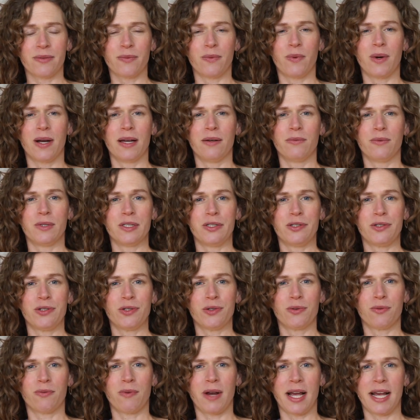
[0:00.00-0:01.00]
One was
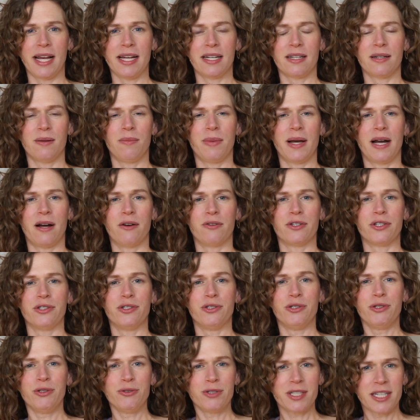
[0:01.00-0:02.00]
to write about
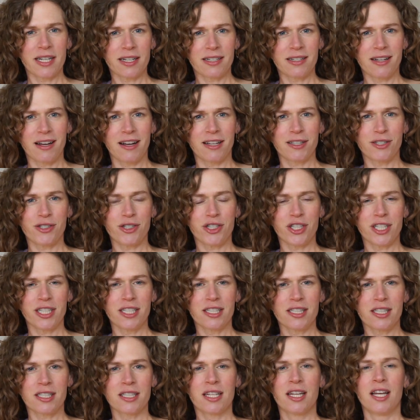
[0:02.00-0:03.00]
new
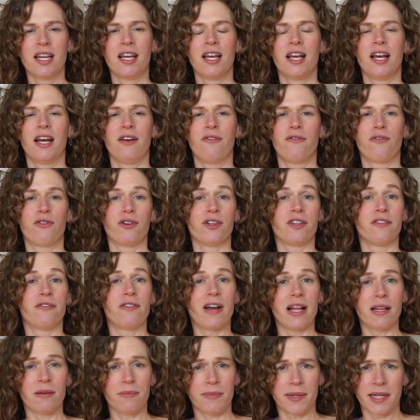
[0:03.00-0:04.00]
technologies for
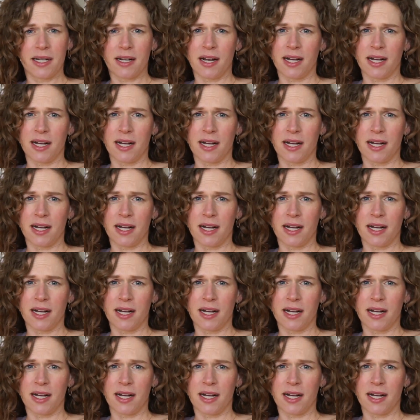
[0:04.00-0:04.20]
developing